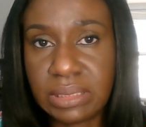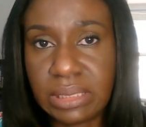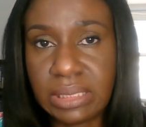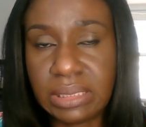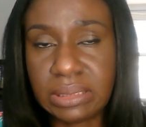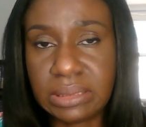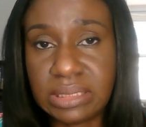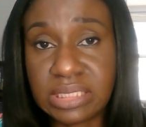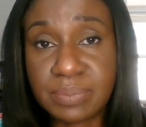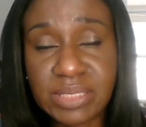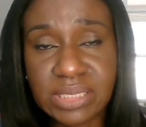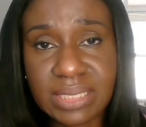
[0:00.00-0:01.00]
a
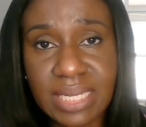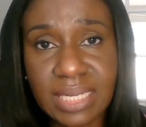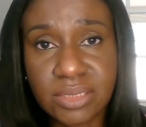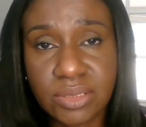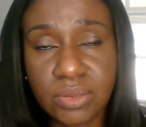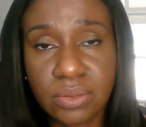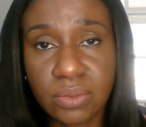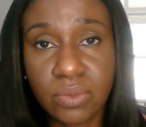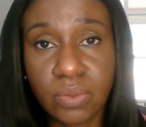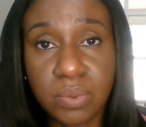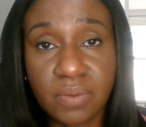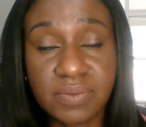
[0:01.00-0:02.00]
specialized
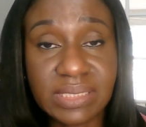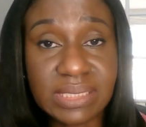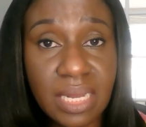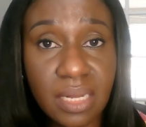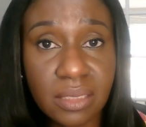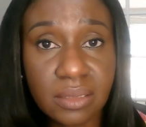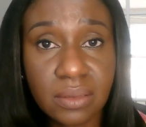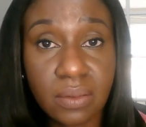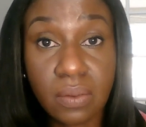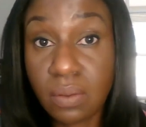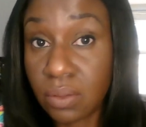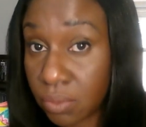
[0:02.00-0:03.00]
group of cell
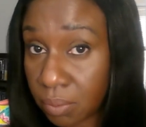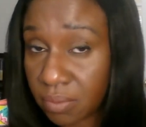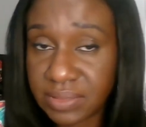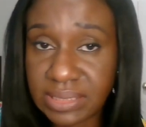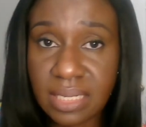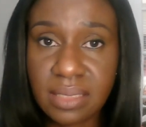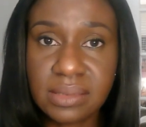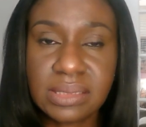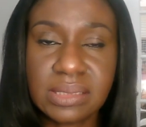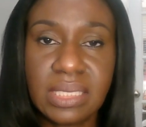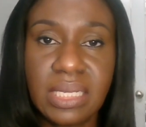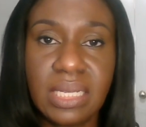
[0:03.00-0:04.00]
or group of cells